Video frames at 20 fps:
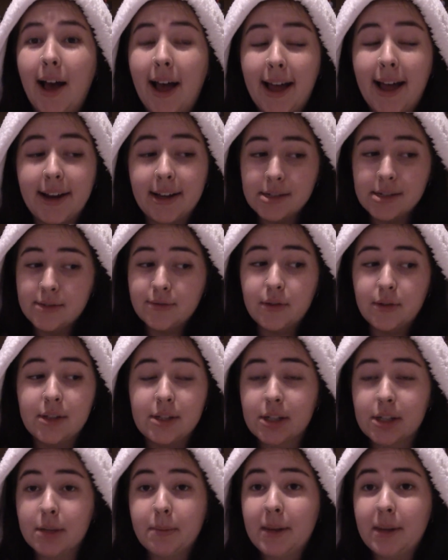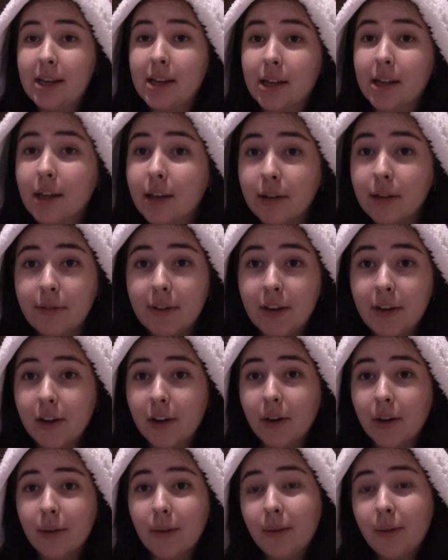And I just thought this could be a good
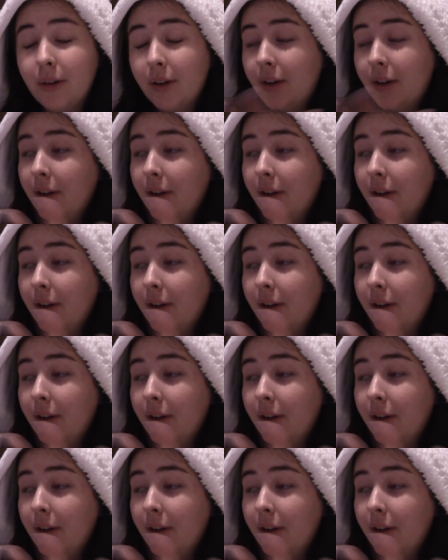video